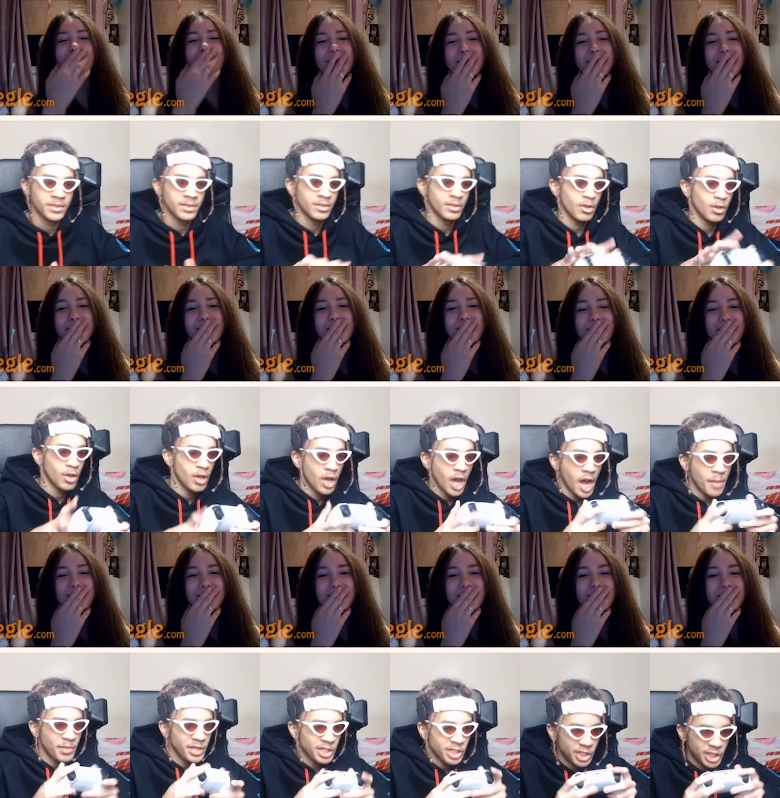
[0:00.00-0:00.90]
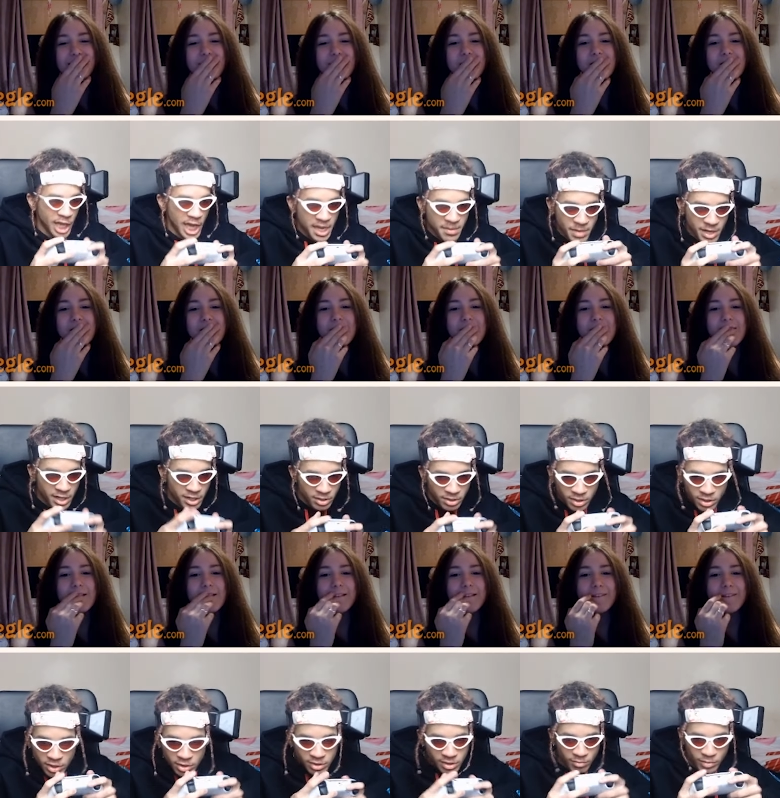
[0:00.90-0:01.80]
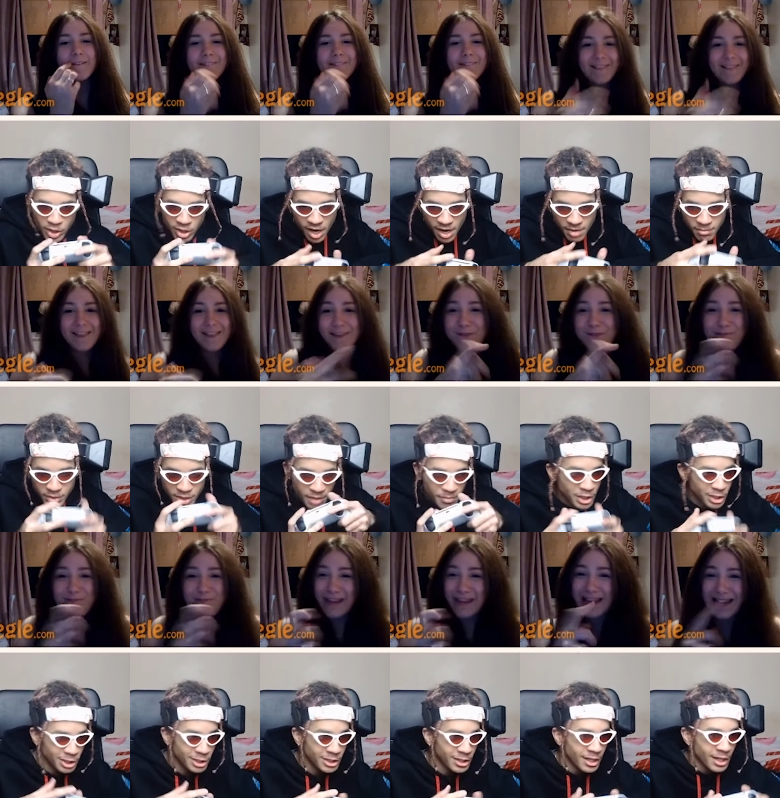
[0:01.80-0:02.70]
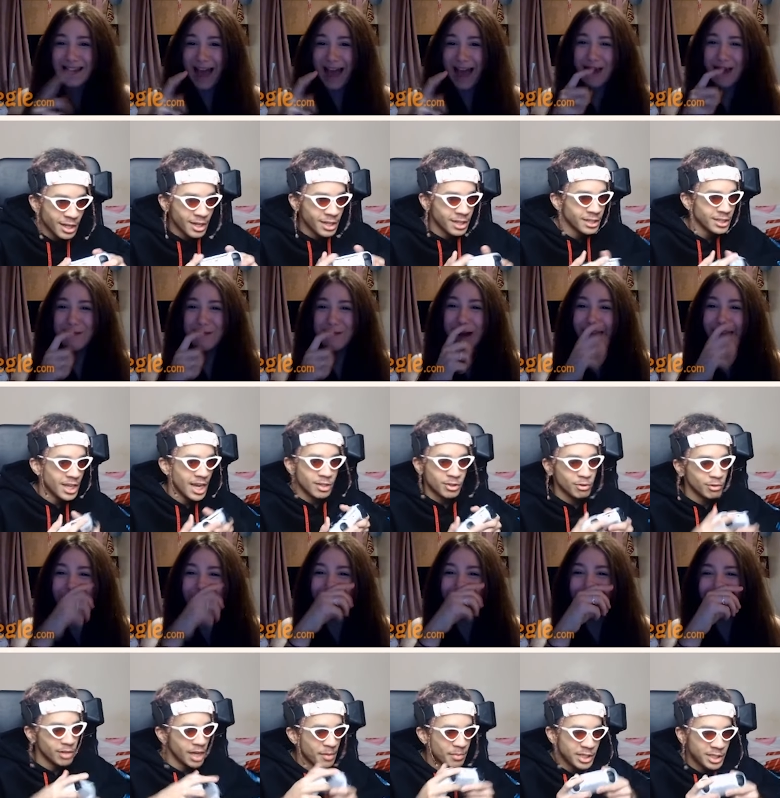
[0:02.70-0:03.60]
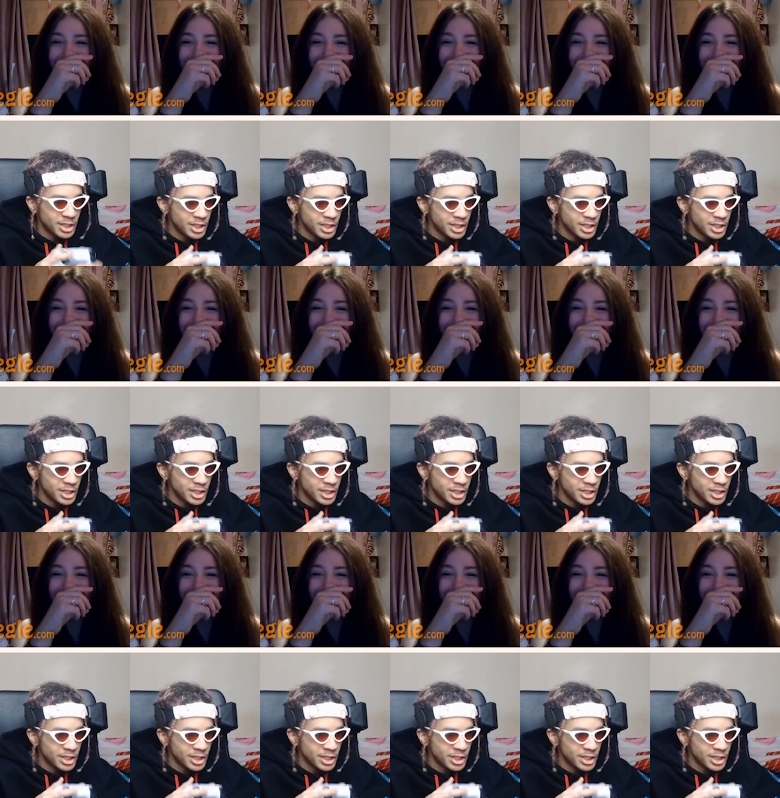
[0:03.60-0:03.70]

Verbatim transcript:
Speaker 1: Look, I'd be gaming sometimes. I'd be... Yeah, dude, I'd be